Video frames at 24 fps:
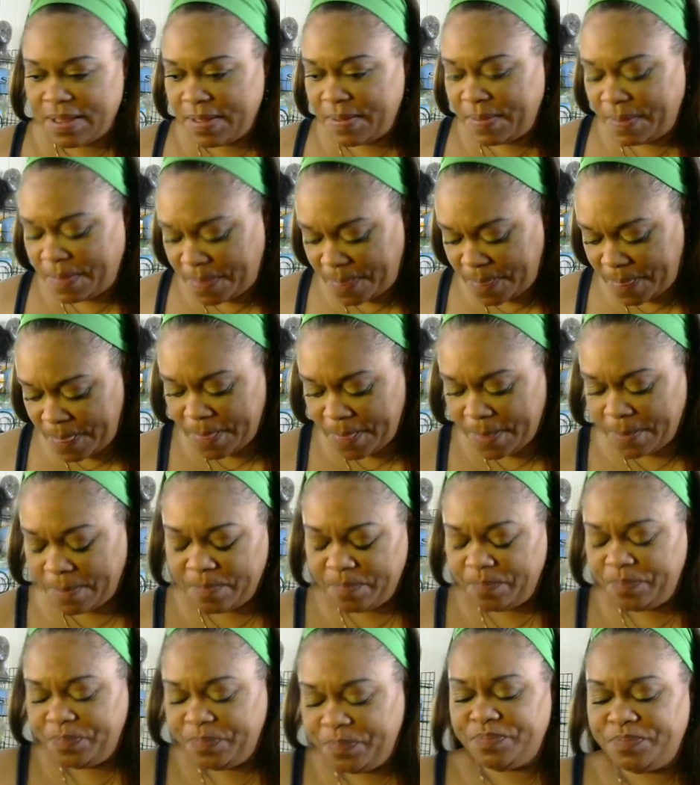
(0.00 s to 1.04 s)

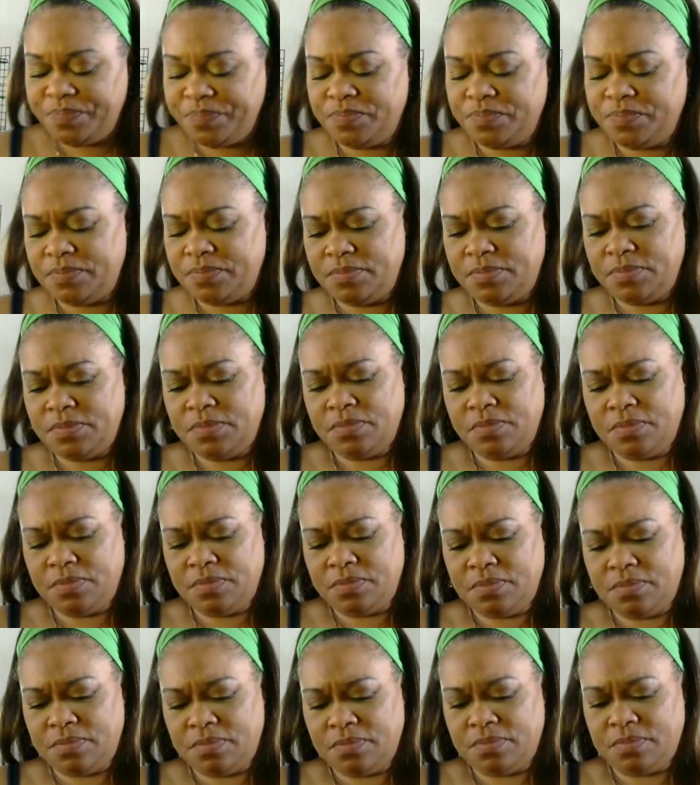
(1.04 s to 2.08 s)

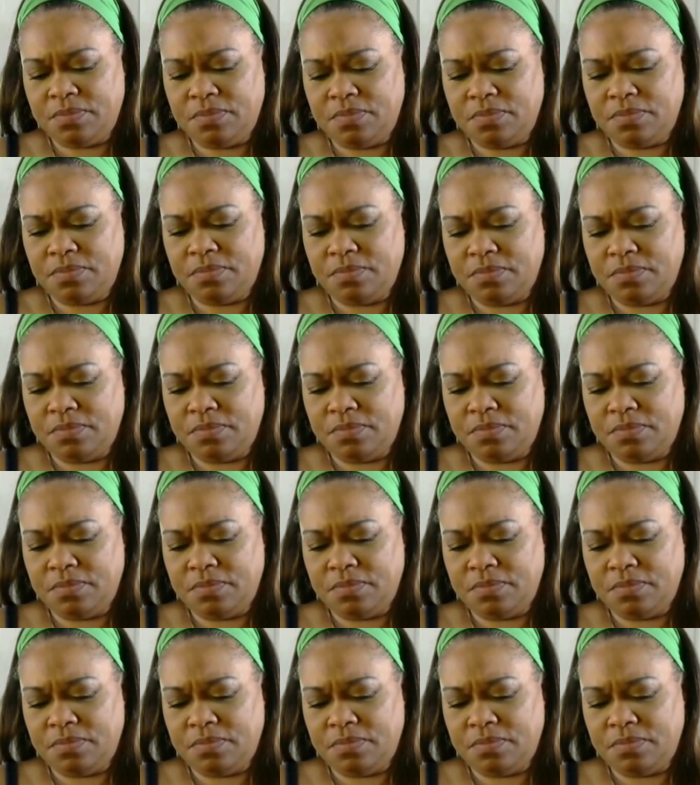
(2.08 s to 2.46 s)
(silence)